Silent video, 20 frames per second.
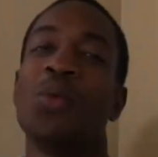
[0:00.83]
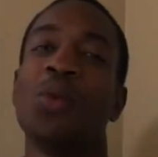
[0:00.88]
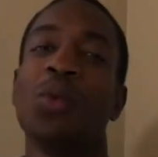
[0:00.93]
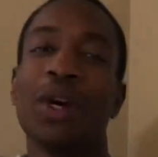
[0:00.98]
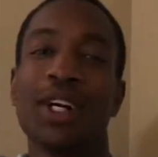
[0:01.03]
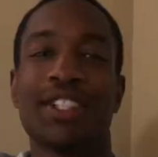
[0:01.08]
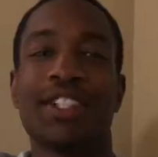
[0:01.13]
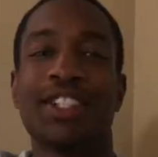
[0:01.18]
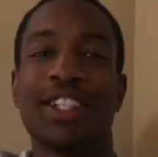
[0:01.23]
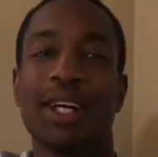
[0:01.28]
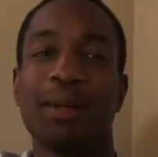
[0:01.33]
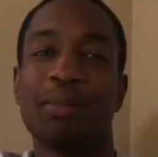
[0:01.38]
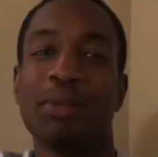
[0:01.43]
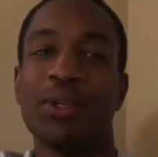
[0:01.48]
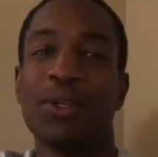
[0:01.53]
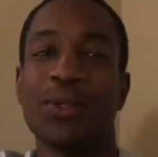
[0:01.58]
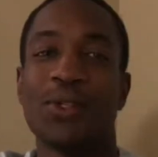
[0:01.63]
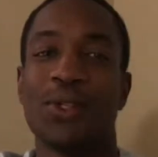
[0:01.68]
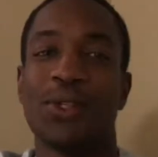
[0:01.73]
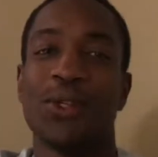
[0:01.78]
What's up
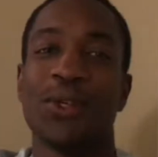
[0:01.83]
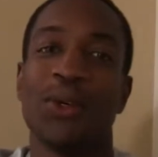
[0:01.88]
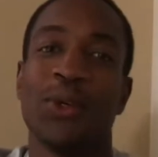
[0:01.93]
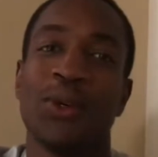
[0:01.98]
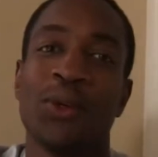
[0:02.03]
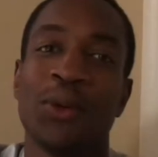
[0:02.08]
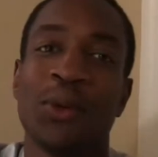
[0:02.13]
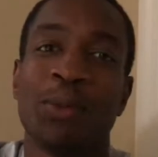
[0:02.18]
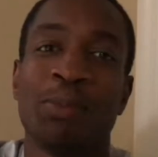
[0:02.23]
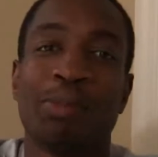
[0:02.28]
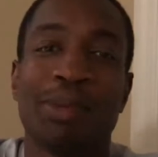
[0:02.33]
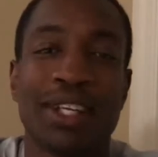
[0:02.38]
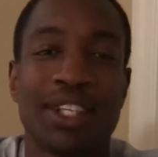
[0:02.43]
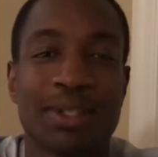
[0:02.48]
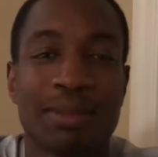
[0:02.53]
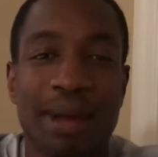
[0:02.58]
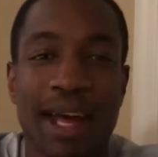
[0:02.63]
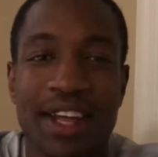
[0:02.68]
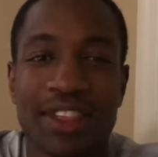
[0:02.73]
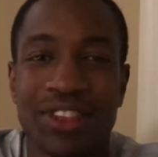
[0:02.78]
YouTube?
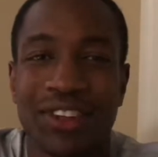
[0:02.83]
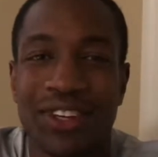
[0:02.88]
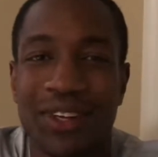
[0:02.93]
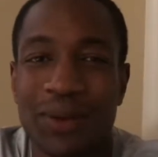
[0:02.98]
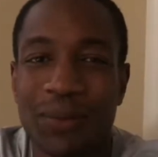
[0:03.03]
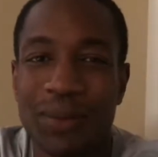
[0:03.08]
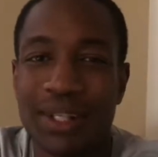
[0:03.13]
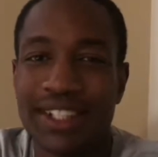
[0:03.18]
Biz Matthew here